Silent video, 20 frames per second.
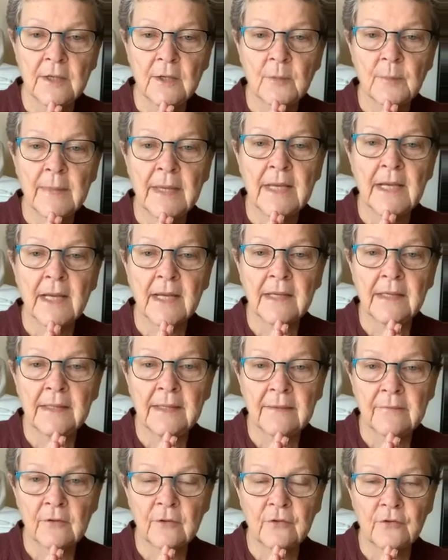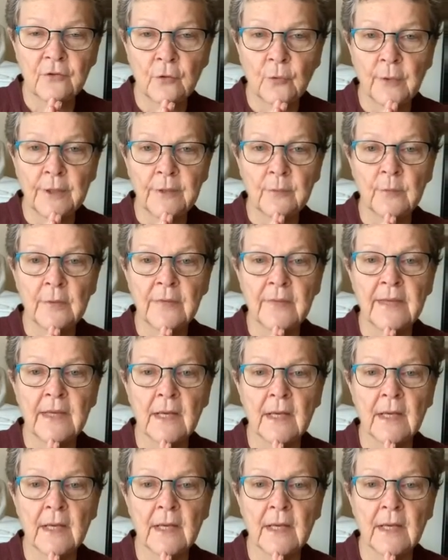may I never join with the